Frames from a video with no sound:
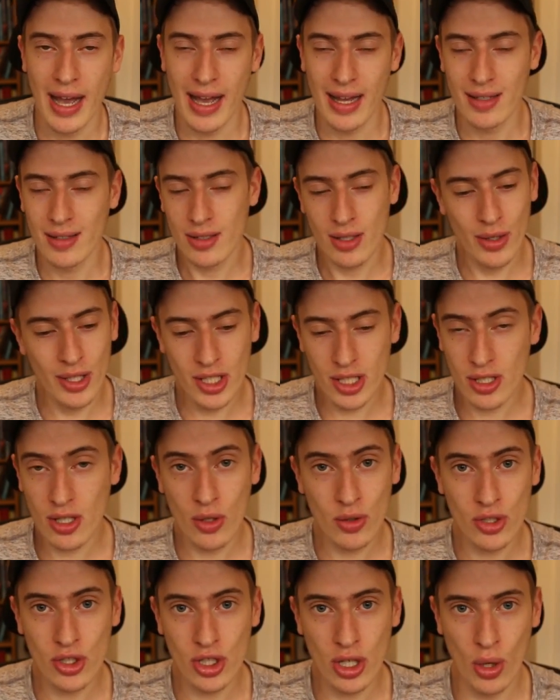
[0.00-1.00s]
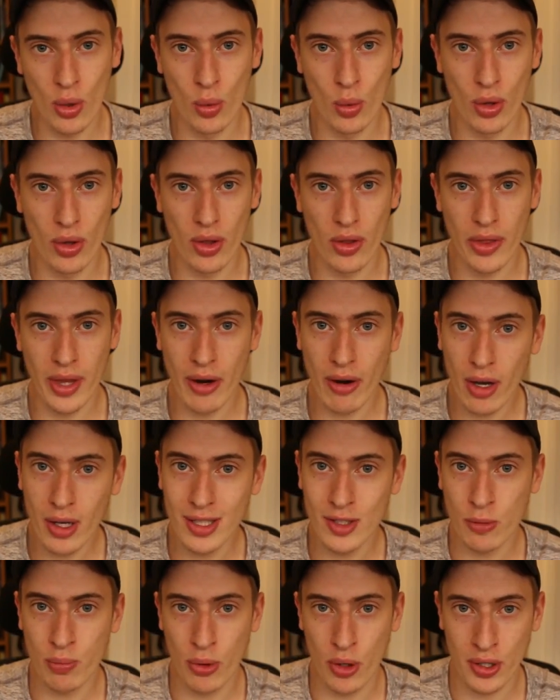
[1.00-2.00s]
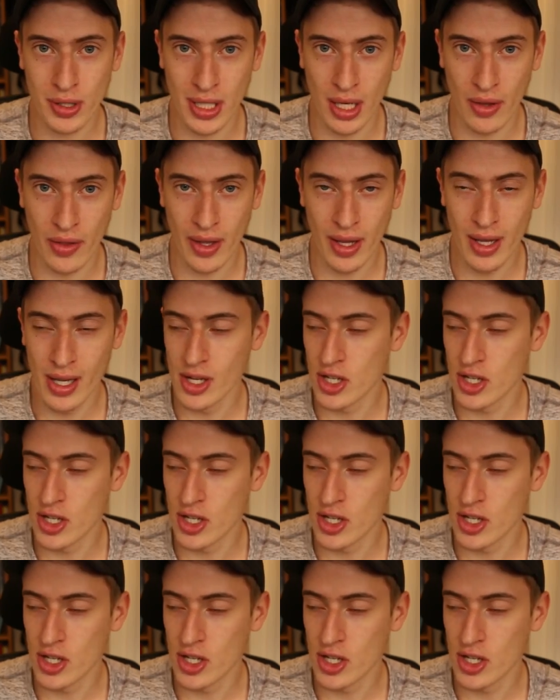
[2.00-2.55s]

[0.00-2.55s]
And so it just goes to show there are still products out there.